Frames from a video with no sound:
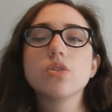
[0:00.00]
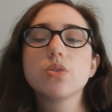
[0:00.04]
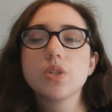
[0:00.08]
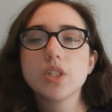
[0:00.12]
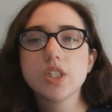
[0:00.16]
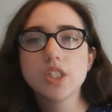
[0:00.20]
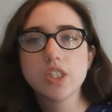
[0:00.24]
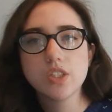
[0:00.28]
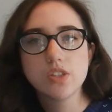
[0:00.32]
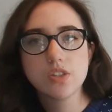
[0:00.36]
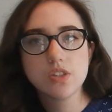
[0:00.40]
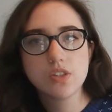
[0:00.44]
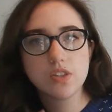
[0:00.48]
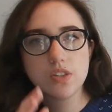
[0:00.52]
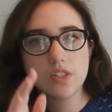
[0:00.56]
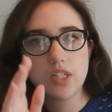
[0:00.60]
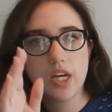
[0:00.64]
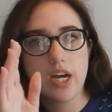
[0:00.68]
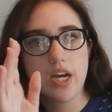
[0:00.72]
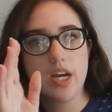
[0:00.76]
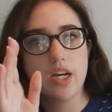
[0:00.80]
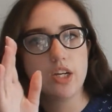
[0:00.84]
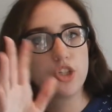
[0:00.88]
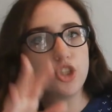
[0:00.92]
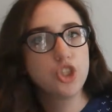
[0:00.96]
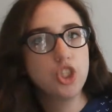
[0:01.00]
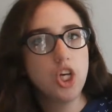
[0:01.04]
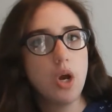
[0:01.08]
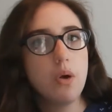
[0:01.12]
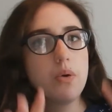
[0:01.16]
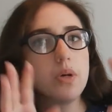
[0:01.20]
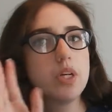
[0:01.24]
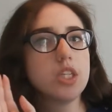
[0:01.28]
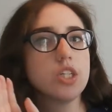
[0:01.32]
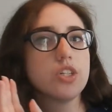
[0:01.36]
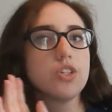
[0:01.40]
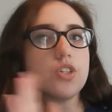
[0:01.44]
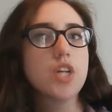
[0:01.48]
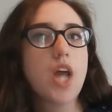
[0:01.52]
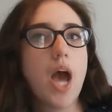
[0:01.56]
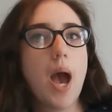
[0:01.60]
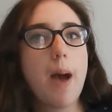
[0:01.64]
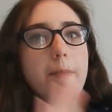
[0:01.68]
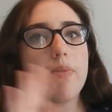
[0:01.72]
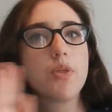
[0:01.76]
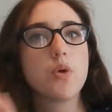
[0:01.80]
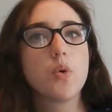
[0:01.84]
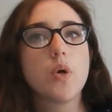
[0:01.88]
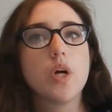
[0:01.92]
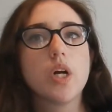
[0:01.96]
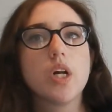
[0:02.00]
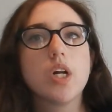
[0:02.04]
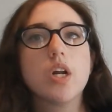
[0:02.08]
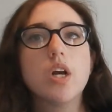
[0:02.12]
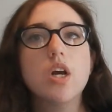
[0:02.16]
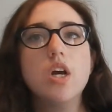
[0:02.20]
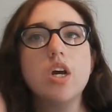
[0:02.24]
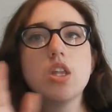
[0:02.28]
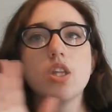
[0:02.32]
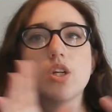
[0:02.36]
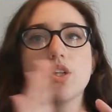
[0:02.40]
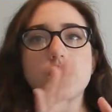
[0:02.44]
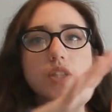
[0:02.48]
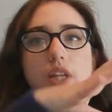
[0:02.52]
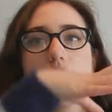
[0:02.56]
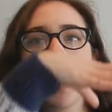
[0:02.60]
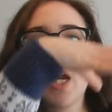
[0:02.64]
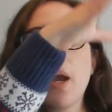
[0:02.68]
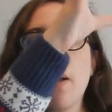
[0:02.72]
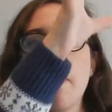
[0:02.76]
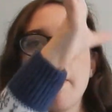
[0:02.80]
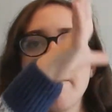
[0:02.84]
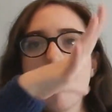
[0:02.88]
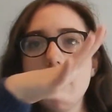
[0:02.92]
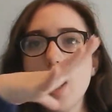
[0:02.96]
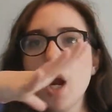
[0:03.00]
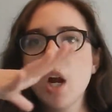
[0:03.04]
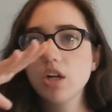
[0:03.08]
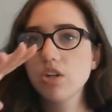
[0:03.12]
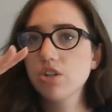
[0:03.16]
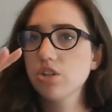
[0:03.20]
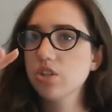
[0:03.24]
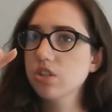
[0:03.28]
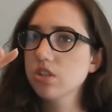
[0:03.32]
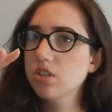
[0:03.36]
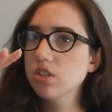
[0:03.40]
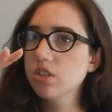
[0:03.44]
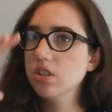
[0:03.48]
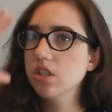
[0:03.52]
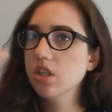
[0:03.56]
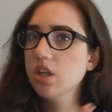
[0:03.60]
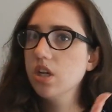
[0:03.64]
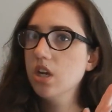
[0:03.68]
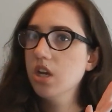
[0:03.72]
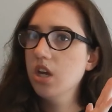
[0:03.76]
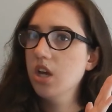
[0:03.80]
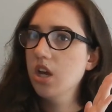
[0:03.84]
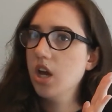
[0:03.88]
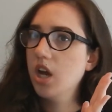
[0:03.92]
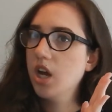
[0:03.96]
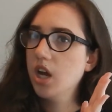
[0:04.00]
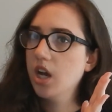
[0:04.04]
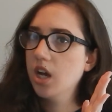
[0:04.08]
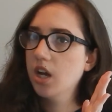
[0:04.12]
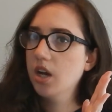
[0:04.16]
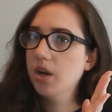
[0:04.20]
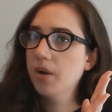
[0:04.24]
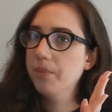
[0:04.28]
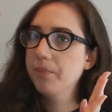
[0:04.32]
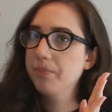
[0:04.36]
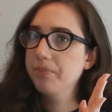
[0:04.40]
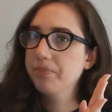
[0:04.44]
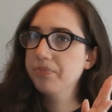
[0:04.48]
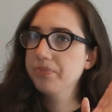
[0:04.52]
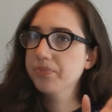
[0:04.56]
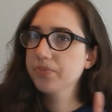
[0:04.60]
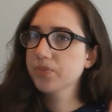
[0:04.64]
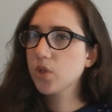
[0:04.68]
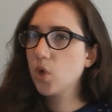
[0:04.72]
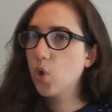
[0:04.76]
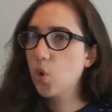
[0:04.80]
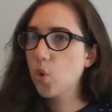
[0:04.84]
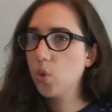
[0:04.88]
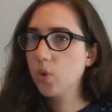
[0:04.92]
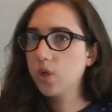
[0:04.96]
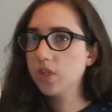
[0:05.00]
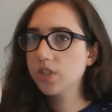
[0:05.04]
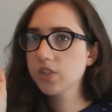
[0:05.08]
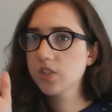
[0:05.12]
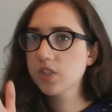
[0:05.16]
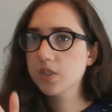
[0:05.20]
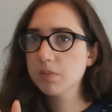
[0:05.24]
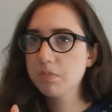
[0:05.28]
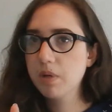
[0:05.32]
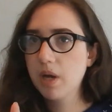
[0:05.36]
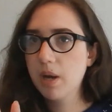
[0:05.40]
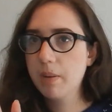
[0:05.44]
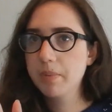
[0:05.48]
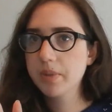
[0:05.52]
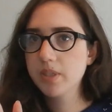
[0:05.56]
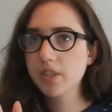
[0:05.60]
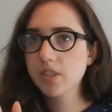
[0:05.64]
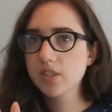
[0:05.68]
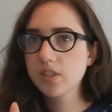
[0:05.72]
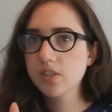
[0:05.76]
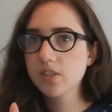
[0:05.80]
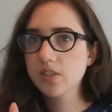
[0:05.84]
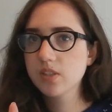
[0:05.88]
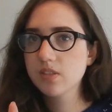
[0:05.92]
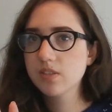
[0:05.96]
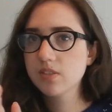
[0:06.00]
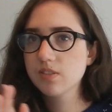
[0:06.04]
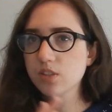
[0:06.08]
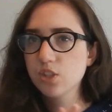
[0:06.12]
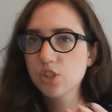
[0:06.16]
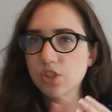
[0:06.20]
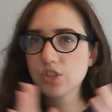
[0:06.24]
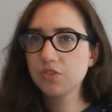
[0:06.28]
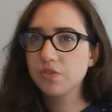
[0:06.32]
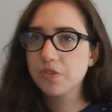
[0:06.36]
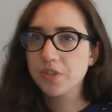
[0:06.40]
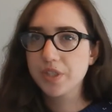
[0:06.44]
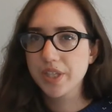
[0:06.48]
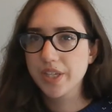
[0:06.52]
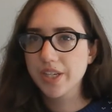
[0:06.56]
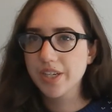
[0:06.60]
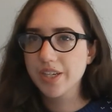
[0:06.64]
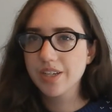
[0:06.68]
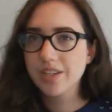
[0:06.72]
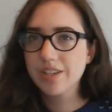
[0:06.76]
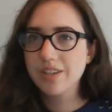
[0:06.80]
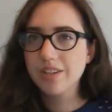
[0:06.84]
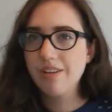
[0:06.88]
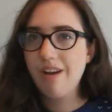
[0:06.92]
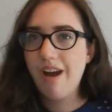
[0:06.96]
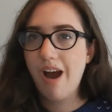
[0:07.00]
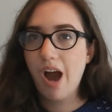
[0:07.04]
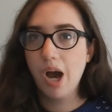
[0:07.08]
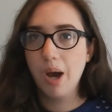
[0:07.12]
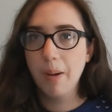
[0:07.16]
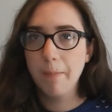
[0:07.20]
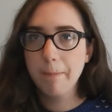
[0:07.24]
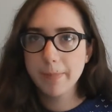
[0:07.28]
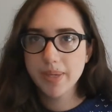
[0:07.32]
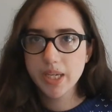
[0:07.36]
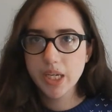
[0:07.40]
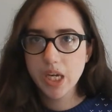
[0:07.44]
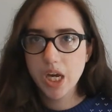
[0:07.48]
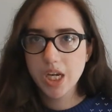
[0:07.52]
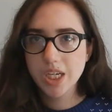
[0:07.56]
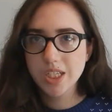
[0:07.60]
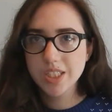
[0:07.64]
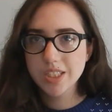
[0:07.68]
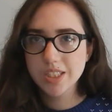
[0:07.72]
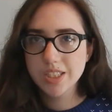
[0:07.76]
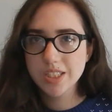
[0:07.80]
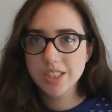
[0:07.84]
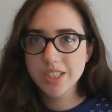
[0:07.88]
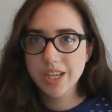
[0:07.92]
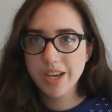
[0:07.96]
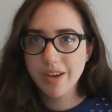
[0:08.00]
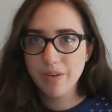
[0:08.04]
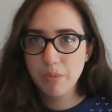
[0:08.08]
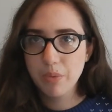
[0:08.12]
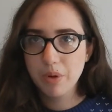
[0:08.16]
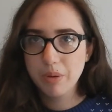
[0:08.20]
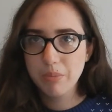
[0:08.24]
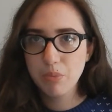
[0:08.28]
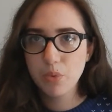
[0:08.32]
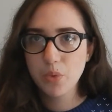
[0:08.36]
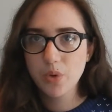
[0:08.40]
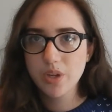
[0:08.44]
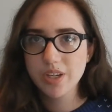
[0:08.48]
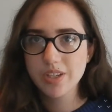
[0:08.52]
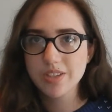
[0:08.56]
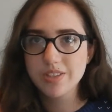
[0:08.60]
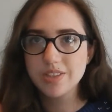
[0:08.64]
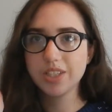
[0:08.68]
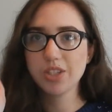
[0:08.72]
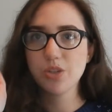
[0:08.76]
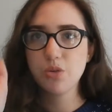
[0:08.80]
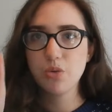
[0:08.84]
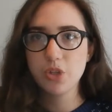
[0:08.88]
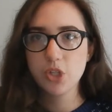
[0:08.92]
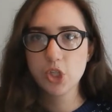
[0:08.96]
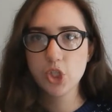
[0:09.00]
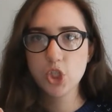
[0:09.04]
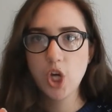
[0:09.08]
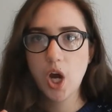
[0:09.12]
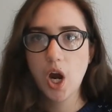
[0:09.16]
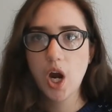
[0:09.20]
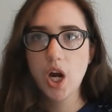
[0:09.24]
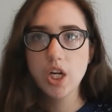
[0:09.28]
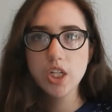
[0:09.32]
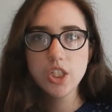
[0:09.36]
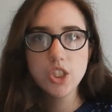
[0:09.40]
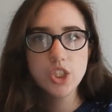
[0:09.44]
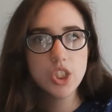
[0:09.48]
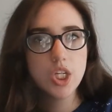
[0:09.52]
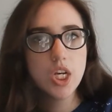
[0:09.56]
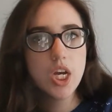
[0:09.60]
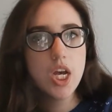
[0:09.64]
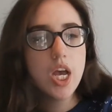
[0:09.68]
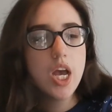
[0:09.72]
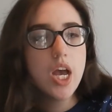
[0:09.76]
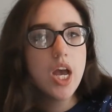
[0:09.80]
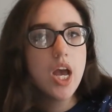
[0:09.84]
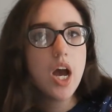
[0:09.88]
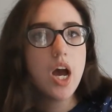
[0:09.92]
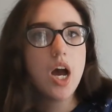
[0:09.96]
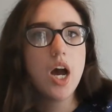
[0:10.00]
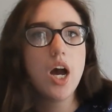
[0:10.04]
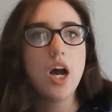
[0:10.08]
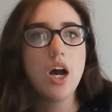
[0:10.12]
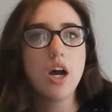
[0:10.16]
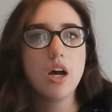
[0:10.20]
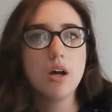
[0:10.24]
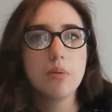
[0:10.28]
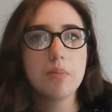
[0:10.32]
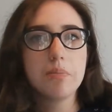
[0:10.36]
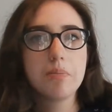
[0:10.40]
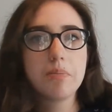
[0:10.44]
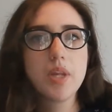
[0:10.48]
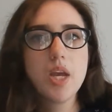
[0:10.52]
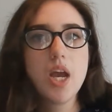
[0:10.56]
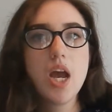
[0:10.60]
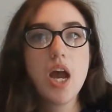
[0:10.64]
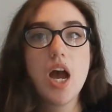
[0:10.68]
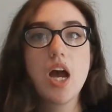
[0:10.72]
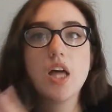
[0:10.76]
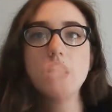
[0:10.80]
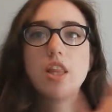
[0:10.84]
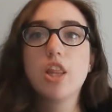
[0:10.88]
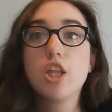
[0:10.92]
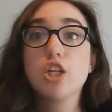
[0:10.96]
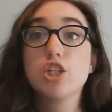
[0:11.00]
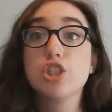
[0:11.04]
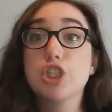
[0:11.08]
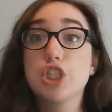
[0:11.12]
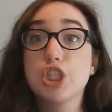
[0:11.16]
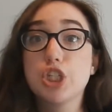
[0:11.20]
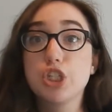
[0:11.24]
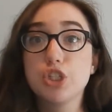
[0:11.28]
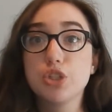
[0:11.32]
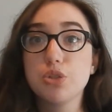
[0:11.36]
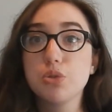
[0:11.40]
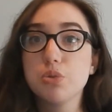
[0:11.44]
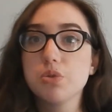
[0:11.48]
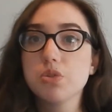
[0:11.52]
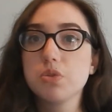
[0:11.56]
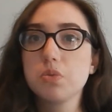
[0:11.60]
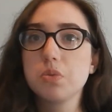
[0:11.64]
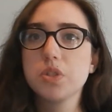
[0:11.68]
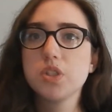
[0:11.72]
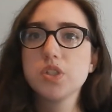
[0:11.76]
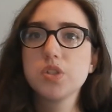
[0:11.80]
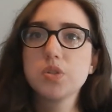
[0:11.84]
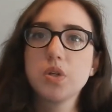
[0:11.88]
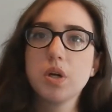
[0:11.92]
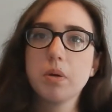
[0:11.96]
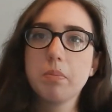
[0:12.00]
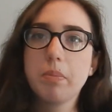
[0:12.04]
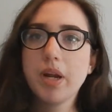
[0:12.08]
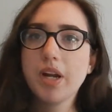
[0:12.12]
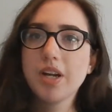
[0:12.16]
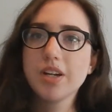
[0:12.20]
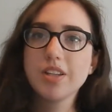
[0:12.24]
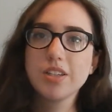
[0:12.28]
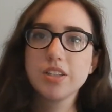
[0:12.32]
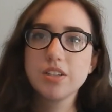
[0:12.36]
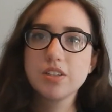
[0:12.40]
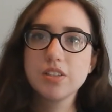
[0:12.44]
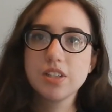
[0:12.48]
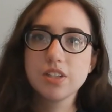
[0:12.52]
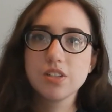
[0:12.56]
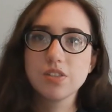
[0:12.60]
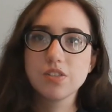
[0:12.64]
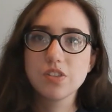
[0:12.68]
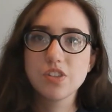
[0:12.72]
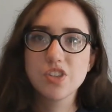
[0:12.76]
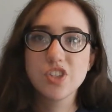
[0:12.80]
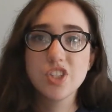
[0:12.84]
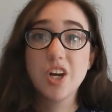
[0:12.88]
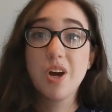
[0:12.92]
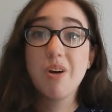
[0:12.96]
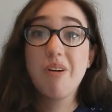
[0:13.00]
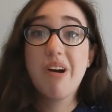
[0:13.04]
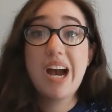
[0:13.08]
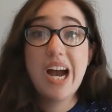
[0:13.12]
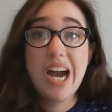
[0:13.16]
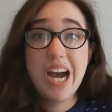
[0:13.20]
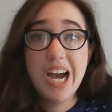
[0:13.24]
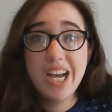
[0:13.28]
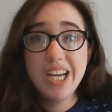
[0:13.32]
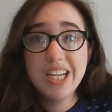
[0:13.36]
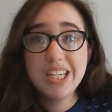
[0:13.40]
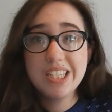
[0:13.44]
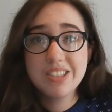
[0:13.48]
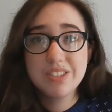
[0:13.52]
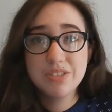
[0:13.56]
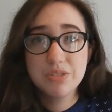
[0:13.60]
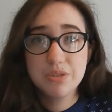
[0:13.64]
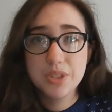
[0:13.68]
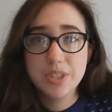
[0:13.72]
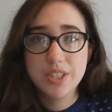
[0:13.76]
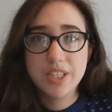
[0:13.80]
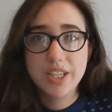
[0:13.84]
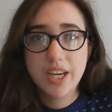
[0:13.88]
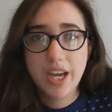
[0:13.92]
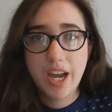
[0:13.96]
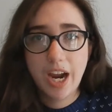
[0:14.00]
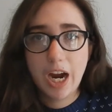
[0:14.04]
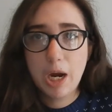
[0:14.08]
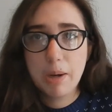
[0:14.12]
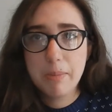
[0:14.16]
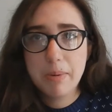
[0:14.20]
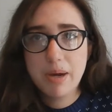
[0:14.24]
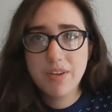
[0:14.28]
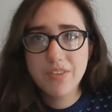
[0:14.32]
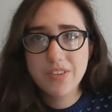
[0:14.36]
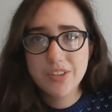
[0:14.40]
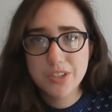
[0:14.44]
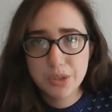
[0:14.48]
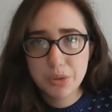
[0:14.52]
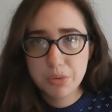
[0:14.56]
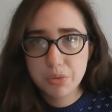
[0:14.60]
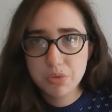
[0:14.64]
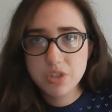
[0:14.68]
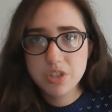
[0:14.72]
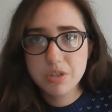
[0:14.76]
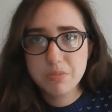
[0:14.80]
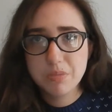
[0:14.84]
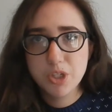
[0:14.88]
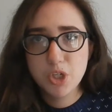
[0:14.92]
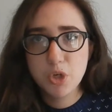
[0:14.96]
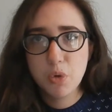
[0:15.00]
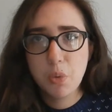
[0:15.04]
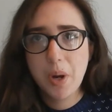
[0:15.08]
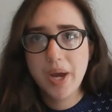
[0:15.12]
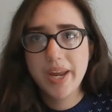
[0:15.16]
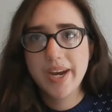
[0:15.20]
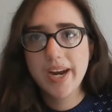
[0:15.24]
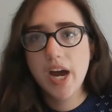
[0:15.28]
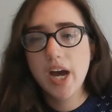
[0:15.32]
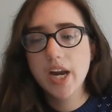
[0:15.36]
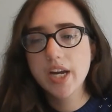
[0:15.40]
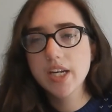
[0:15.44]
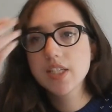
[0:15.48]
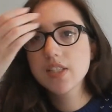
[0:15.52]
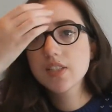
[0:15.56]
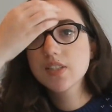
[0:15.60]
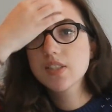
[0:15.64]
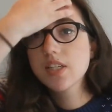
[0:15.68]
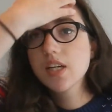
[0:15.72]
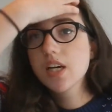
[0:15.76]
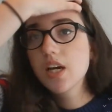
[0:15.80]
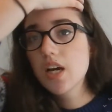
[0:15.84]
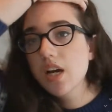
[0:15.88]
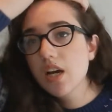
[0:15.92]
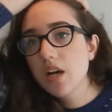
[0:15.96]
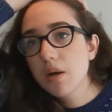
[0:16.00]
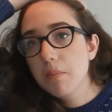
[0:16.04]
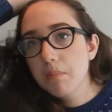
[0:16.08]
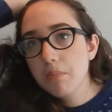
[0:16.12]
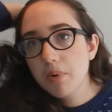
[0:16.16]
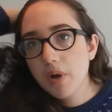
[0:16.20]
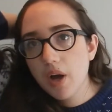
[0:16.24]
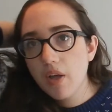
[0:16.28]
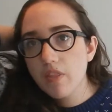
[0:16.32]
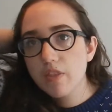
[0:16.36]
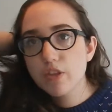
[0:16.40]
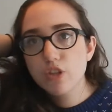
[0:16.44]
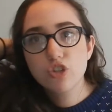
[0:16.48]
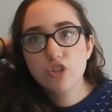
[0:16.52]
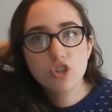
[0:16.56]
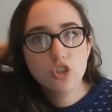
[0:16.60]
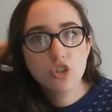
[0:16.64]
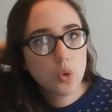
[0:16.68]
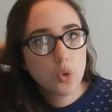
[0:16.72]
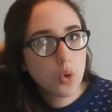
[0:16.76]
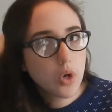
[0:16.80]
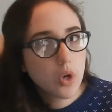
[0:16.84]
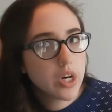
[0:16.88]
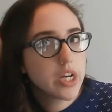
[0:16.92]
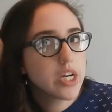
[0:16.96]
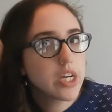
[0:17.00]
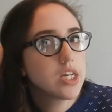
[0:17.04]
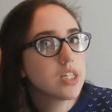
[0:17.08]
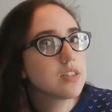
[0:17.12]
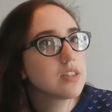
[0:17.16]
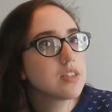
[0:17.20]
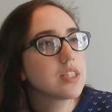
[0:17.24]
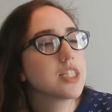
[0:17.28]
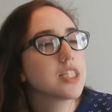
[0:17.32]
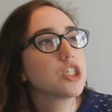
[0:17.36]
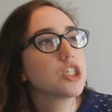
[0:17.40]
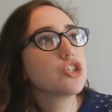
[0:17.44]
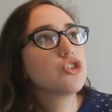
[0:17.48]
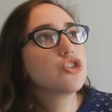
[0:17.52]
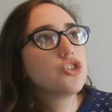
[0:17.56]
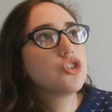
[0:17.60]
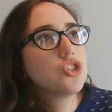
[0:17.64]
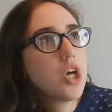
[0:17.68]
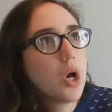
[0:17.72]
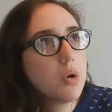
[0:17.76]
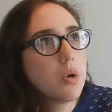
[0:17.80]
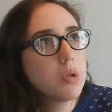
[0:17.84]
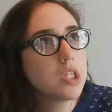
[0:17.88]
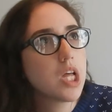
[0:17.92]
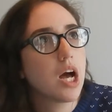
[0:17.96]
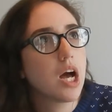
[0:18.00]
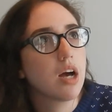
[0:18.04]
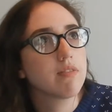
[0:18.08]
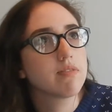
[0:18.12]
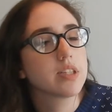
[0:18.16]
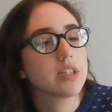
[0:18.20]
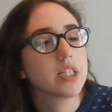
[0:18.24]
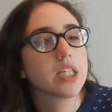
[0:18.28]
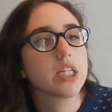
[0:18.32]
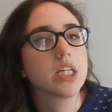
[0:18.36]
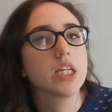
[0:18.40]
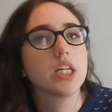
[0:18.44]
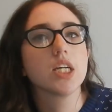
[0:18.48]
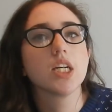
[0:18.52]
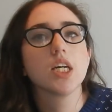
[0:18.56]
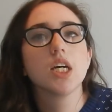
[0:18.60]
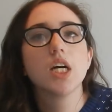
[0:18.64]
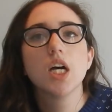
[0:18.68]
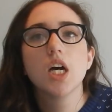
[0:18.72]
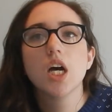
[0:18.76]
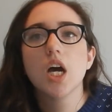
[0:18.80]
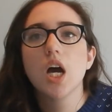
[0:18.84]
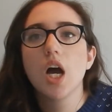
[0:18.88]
there's Joey, there's Top Thorn, there's like partial horse puppets just for like ambiance at one point, because they do the charge. And then there's the goose, which apparently steals the show. I didn't really care about the goose, to be quite honest. But the story is like so lovely,